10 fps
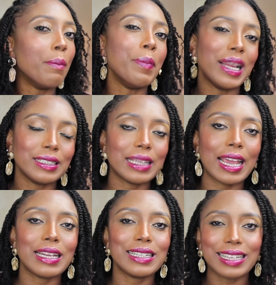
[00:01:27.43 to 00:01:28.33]

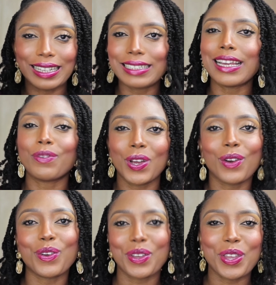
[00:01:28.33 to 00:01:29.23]
maintain it and take
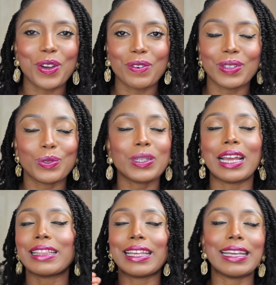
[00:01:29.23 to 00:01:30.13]
very good care of it, which
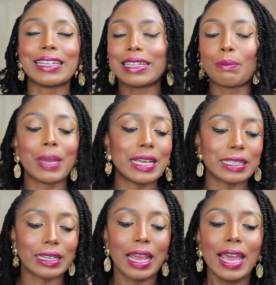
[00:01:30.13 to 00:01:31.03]
I think is
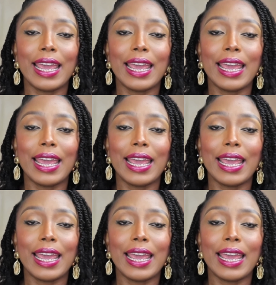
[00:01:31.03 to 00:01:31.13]
amazing.